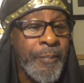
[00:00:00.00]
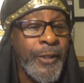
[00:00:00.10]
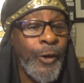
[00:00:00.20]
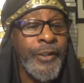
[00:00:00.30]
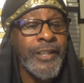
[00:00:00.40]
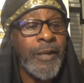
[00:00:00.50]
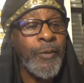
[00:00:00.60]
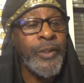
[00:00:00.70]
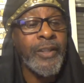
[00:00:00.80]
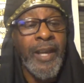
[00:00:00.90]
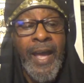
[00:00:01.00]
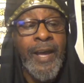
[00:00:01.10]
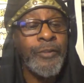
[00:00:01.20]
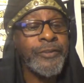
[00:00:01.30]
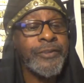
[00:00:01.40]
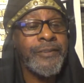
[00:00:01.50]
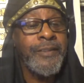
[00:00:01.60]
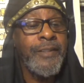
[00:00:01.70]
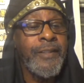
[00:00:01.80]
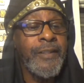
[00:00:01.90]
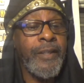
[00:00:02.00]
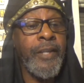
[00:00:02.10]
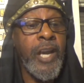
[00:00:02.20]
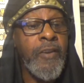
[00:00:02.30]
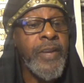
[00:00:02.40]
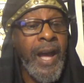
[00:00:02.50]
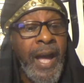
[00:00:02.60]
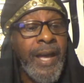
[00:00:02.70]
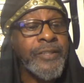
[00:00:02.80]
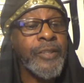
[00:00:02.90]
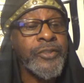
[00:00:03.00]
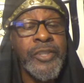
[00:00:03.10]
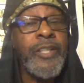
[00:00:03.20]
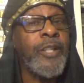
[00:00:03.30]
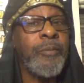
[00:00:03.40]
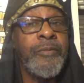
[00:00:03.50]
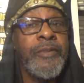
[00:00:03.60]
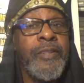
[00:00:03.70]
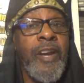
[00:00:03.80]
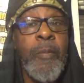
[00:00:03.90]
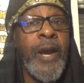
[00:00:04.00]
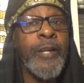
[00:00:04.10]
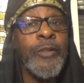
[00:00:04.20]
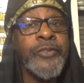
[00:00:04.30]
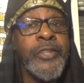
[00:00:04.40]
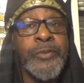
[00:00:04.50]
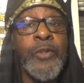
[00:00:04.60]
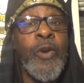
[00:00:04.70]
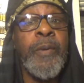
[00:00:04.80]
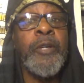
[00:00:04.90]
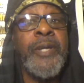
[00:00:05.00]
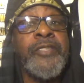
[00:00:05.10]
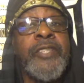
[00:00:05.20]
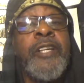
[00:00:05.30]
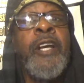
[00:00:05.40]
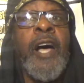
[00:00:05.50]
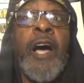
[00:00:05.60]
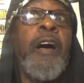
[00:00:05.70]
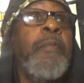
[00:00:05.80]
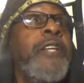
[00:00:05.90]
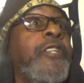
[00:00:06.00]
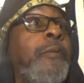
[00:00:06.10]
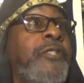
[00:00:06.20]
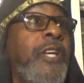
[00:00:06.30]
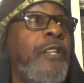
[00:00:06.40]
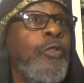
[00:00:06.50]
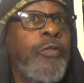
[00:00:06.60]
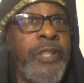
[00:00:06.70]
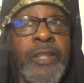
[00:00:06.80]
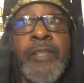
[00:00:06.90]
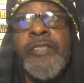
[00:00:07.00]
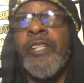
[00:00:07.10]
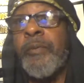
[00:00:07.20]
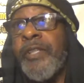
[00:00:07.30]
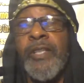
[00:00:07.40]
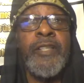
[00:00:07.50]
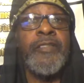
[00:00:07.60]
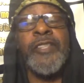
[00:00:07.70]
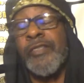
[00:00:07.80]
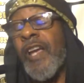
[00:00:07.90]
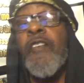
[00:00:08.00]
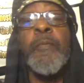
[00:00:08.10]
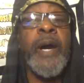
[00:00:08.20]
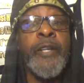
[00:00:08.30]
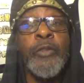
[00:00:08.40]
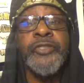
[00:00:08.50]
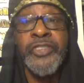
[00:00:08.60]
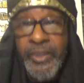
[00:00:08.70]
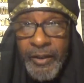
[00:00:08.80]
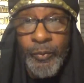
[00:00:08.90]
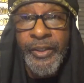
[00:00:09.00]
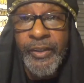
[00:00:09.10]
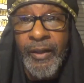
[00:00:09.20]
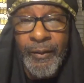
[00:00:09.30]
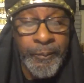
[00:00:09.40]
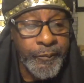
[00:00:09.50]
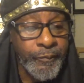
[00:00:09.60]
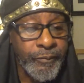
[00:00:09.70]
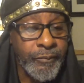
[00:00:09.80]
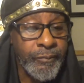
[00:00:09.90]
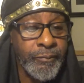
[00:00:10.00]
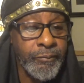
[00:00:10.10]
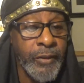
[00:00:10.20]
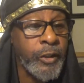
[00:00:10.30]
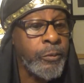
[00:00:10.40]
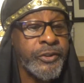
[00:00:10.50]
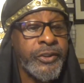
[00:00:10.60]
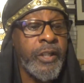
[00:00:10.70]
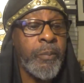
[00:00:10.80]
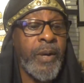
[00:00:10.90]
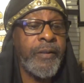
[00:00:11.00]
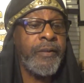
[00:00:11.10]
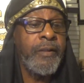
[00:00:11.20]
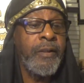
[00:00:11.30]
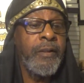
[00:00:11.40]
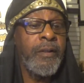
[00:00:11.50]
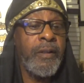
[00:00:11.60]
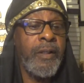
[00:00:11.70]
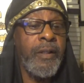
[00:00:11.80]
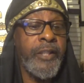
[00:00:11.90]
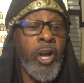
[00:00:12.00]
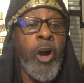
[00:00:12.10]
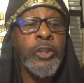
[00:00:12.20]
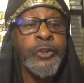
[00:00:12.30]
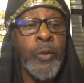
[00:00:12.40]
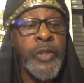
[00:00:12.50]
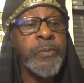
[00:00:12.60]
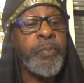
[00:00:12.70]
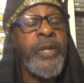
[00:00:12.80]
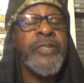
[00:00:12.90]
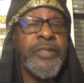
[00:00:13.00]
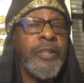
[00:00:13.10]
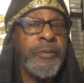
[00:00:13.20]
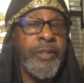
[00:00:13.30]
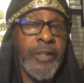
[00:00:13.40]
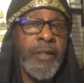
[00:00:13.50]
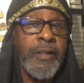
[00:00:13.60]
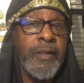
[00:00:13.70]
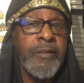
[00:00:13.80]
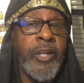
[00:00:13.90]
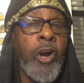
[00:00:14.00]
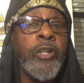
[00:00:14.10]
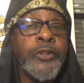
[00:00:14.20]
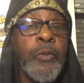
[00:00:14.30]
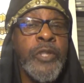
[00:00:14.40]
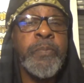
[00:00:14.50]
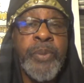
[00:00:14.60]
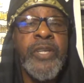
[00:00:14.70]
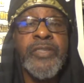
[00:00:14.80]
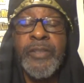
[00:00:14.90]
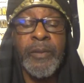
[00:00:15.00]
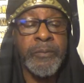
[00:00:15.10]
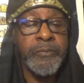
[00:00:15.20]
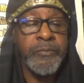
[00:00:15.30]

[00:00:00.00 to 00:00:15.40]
Behold, he coming with clouds, and every eye shall see him. Everybody gonna see him, so don't worry about nobody saying, "Oh, my Jacob is over here. He's coming here." This everybody gonna see him when he come. Make no mistake about it. And they also which pierced him. You know, they also which pierced him.